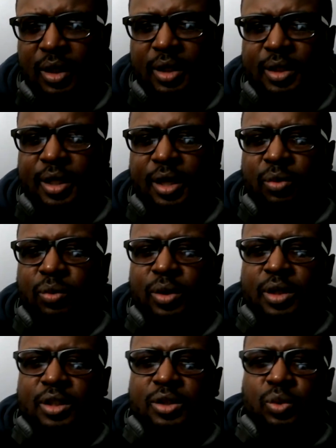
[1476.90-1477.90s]
Yeah,
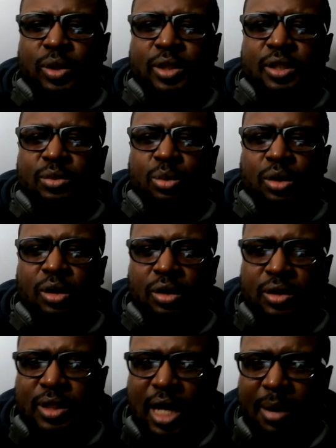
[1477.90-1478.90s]
Woods switching with Earl
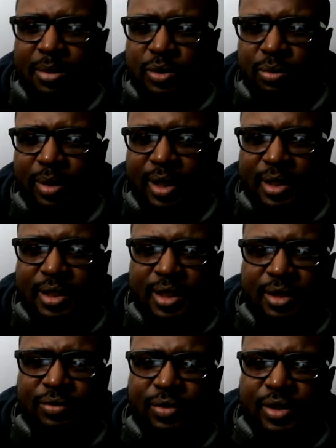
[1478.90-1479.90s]
Thomas would make this
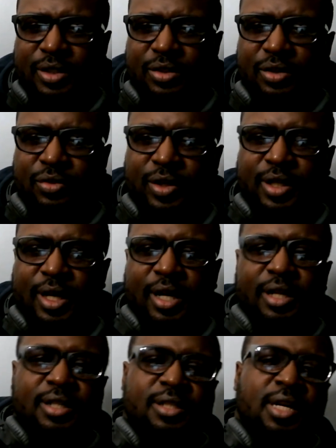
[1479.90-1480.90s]
defense
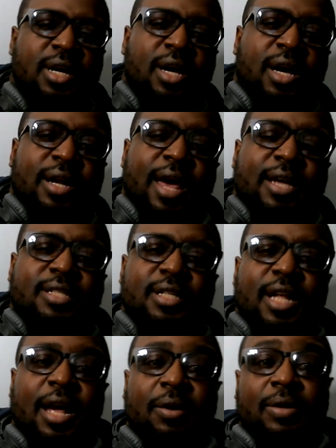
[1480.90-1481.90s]
ridiculous. And actually,
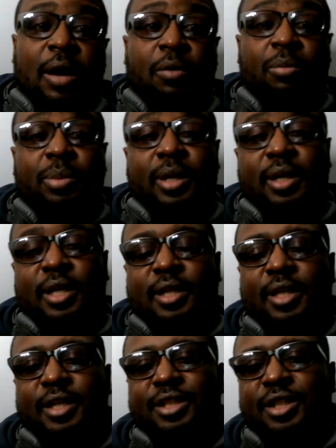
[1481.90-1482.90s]
that would be an
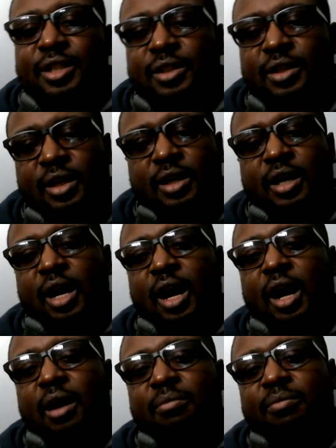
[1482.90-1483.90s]
addition,
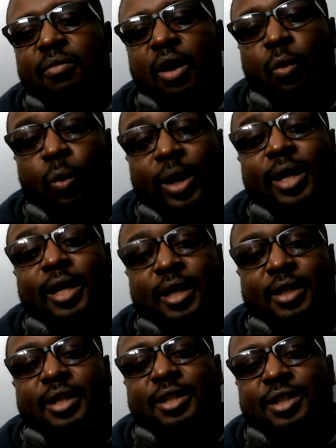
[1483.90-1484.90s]
a winning
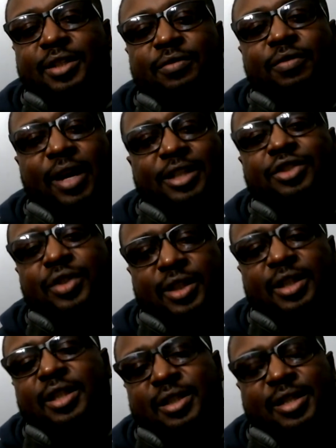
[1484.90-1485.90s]
addition,
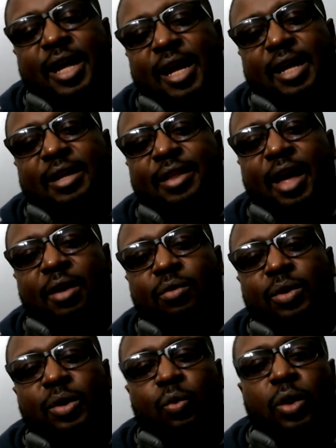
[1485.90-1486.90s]
veteran that
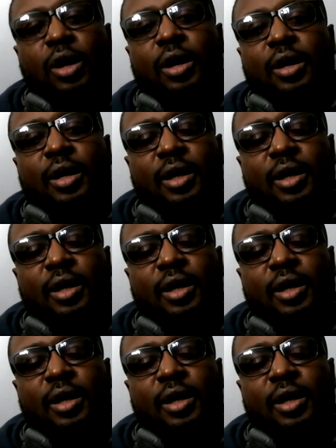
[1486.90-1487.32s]
would work.